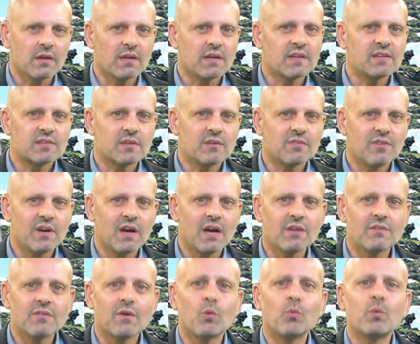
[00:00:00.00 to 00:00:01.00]
can
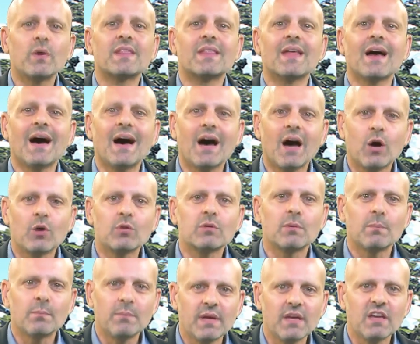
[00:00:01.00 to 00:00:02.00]
survive
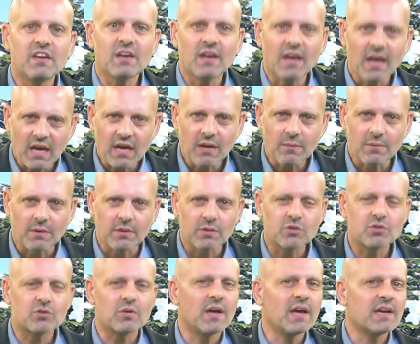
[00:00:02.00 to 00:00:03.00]
without being able
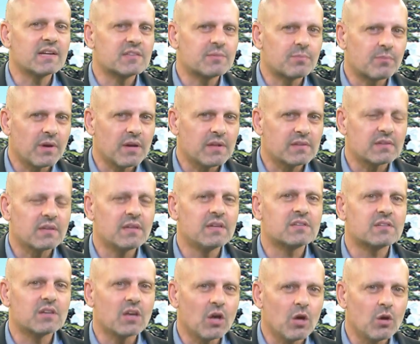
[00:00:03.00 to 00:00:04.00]
to express
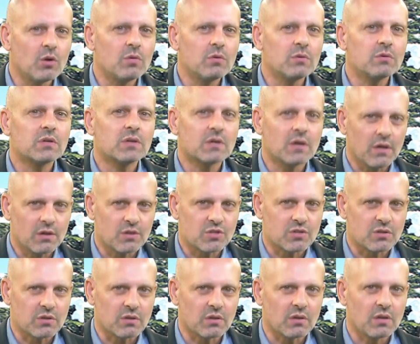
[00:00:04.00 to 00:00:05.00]
its own
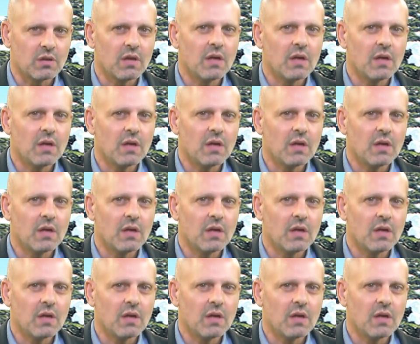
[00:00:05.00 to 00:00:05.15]
culture,